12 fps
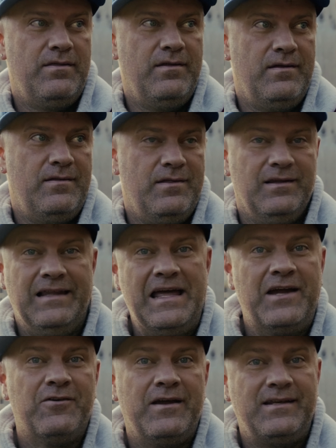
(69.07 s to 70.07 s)
the
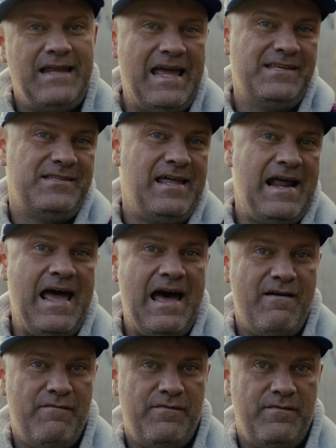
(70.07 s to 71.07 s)
lingering taste that I
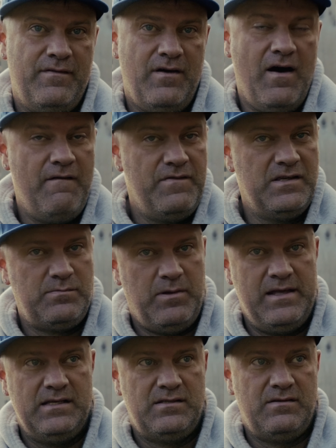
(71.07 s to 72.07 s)
have of this
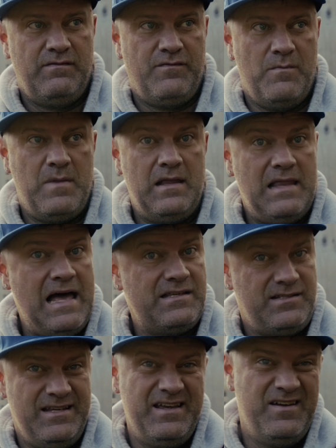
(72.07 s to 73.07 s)
place from my
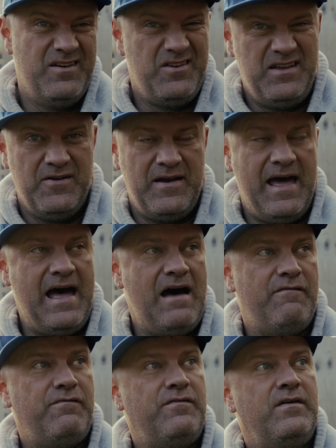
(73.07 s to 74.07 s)
last year and a
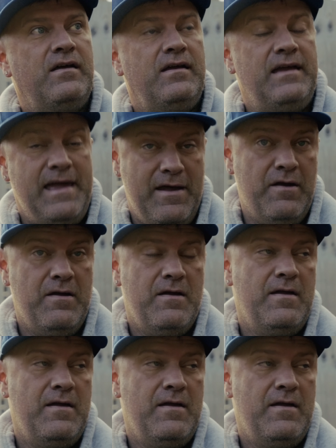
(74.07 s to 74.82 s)
half here.